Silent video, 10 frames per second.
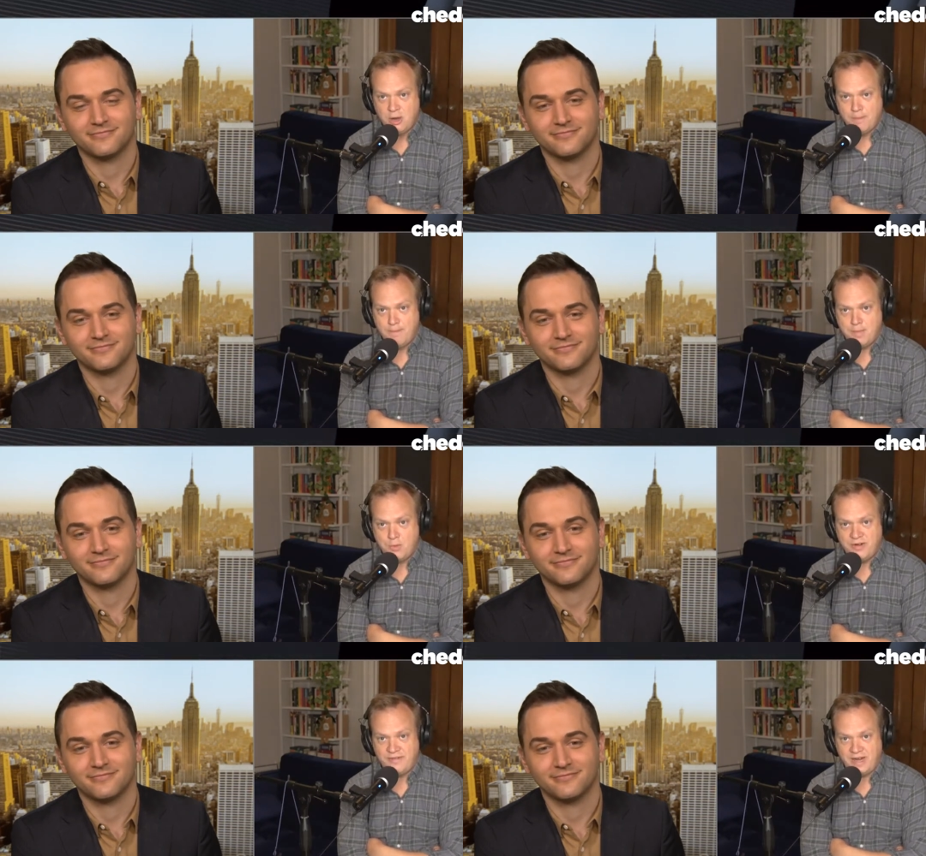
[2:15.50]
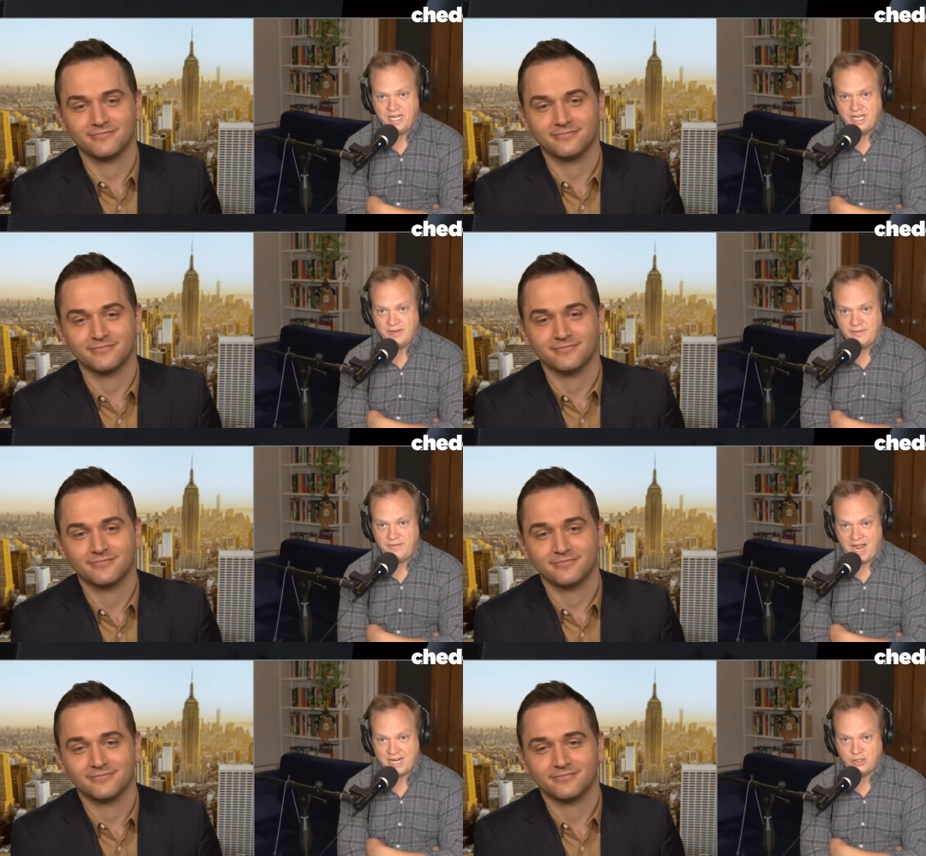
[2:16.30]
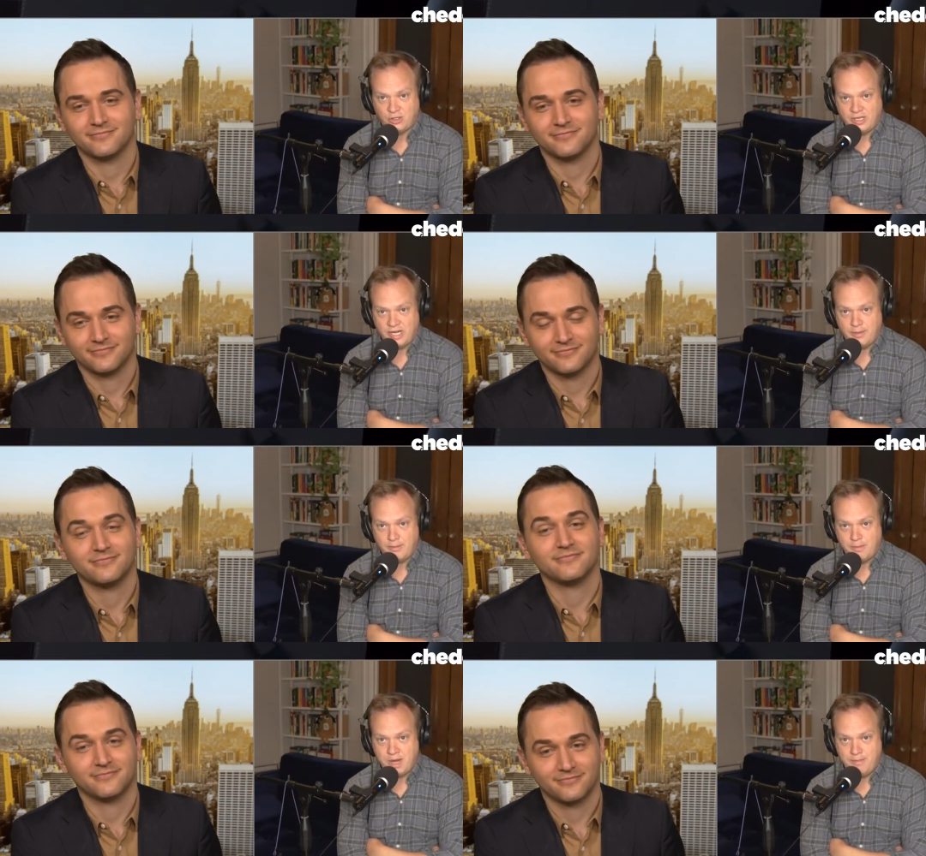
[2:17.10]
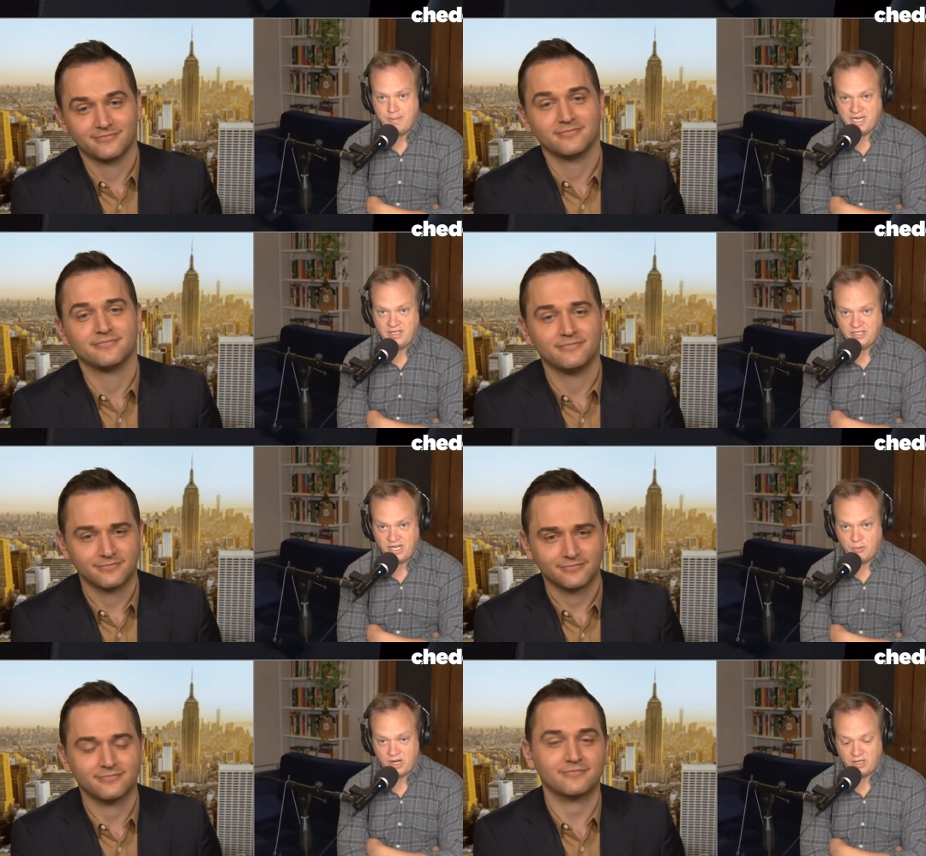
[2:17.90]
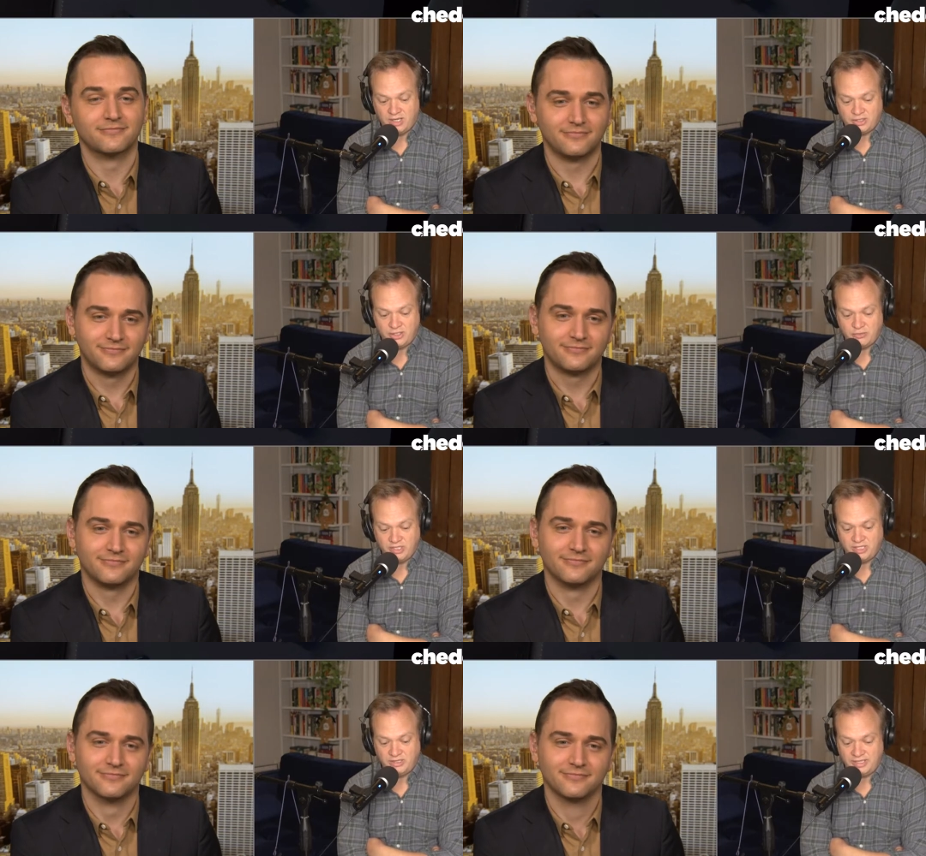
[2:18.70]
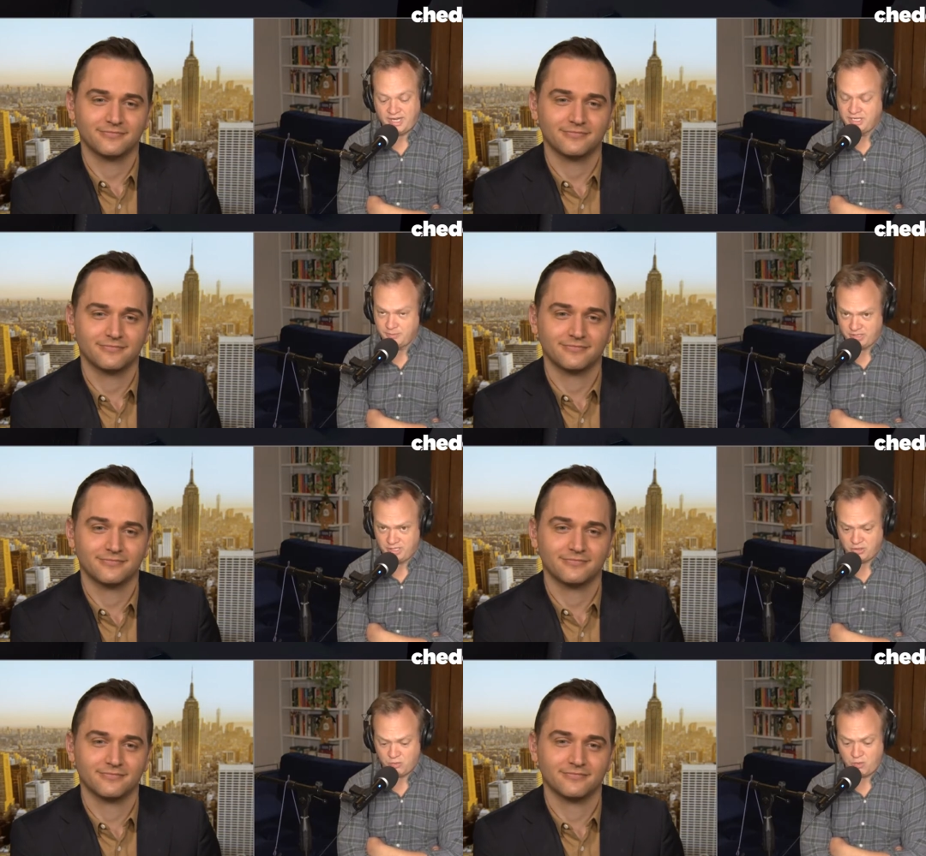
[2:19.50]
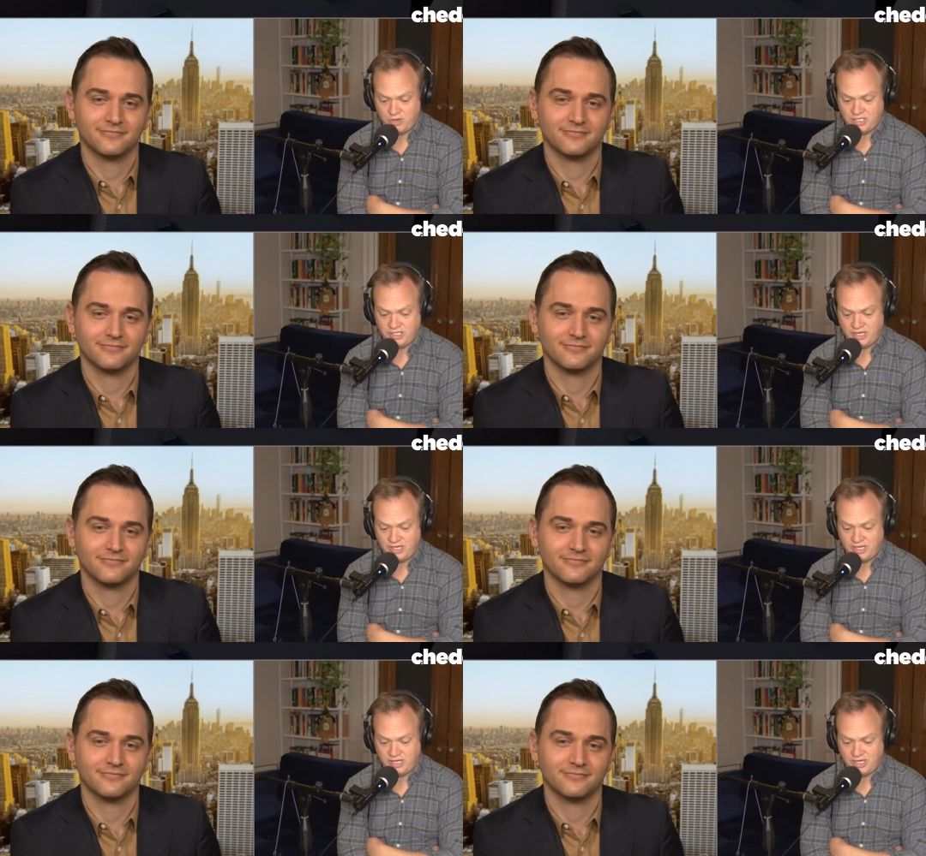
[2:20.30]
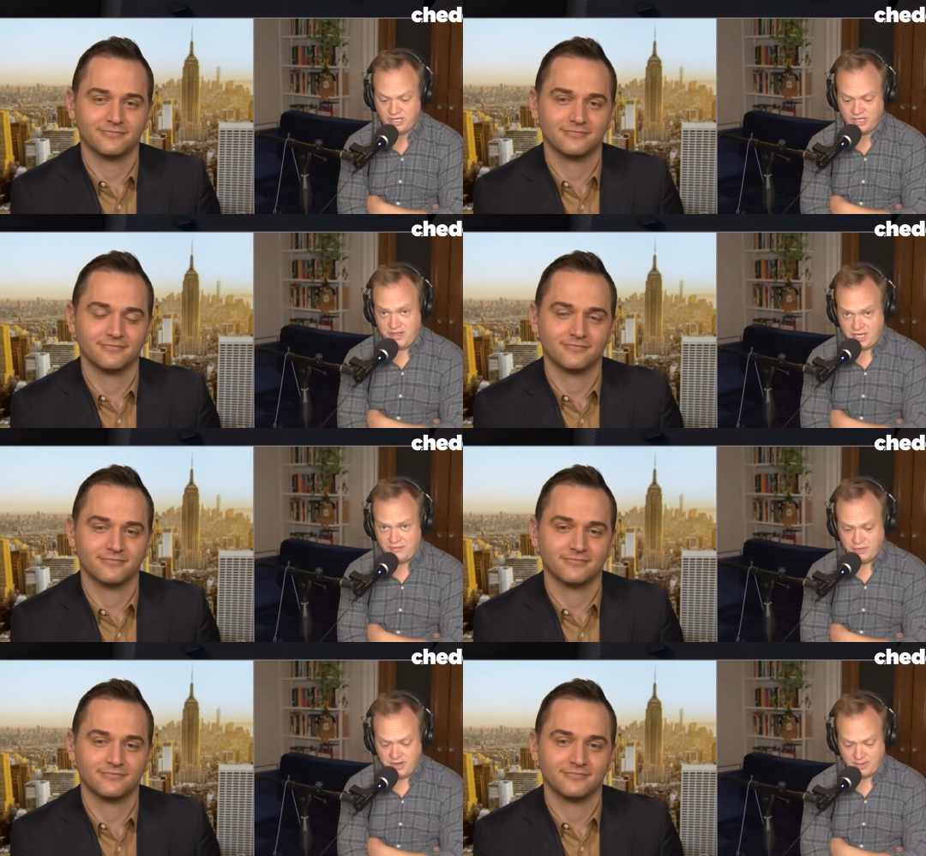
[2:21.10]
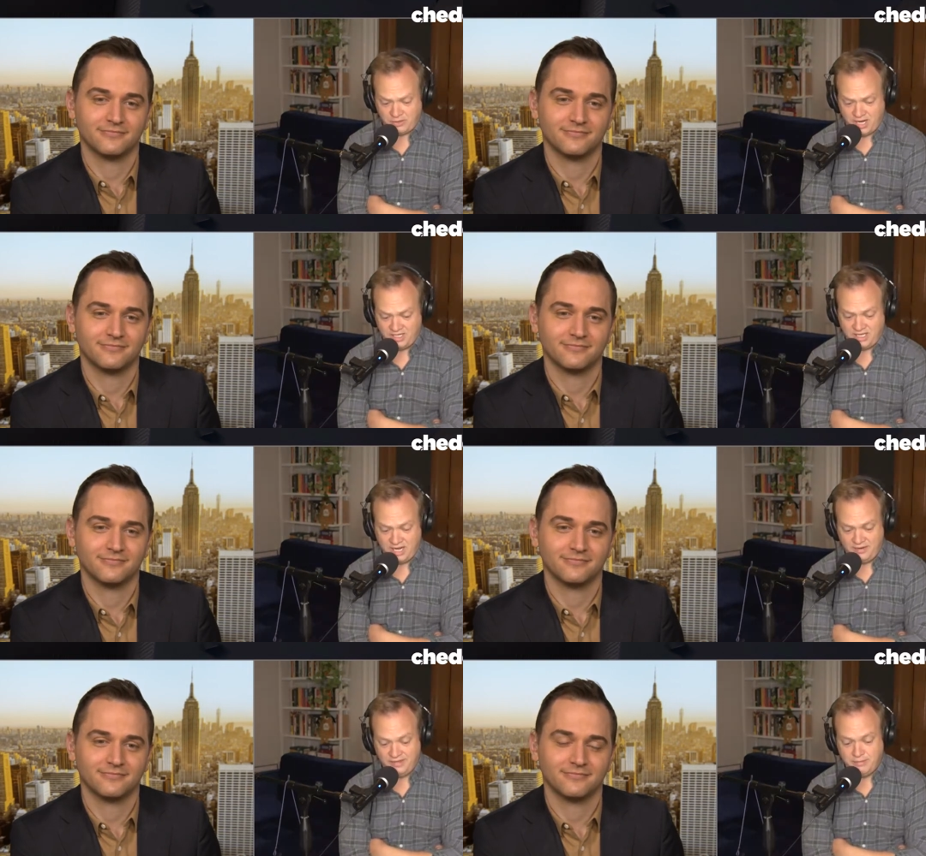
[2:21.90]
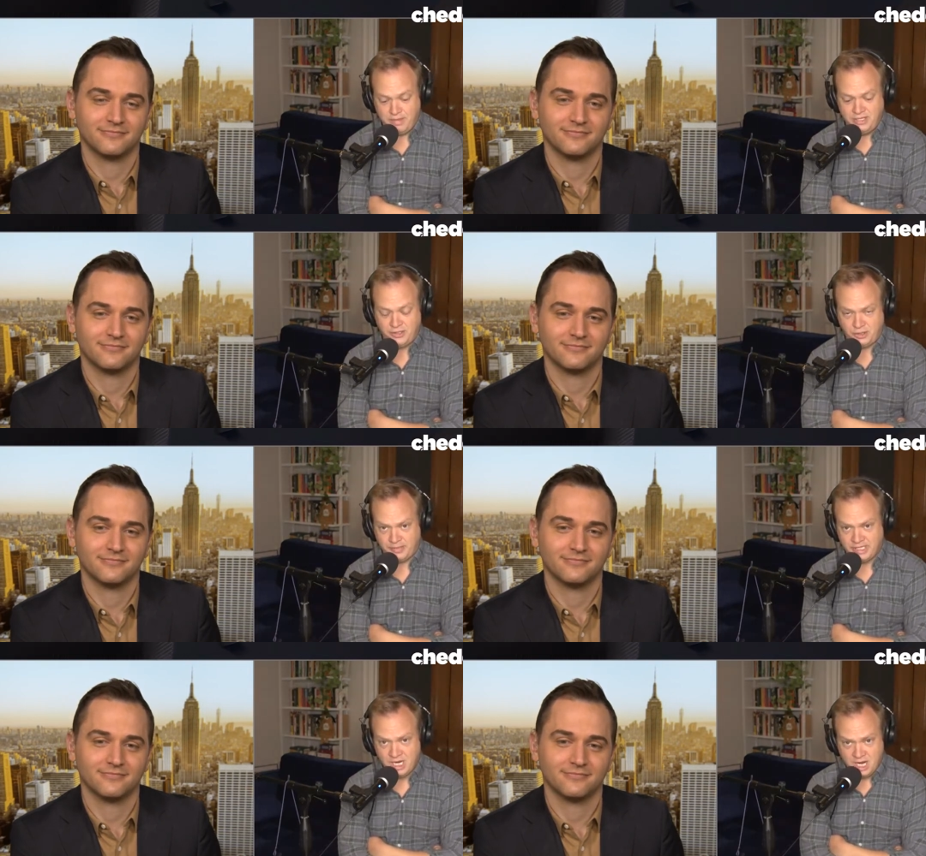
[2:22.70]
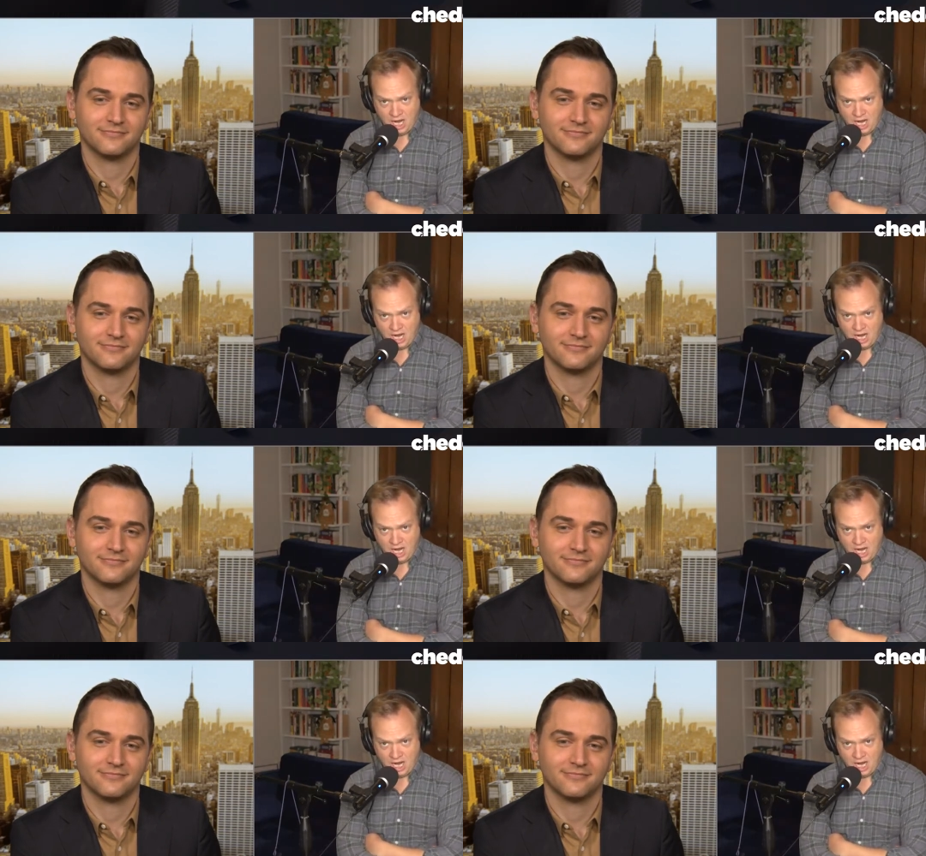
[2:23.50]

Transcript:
Speaker 1: motivating factor in a, in many statewide elections recently. That is a potential warning sign, I think, for Democrats ahead of the midterms.